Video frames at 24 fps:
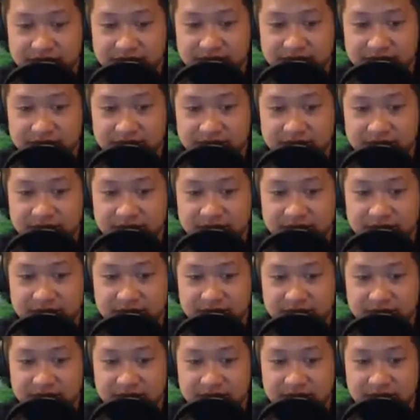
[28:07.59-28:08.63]

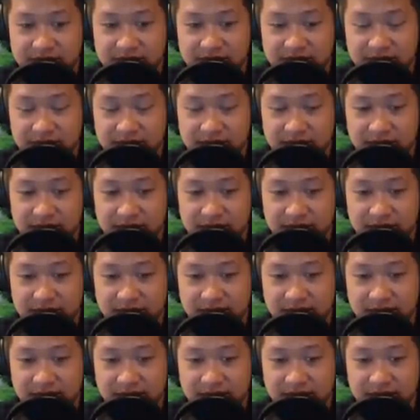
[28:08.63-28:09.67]

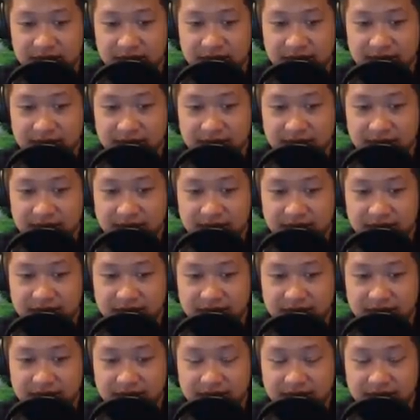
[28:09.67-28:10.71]

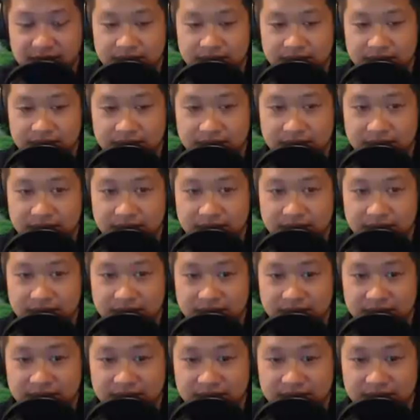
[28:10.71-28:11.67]
No one is speaking in this clip.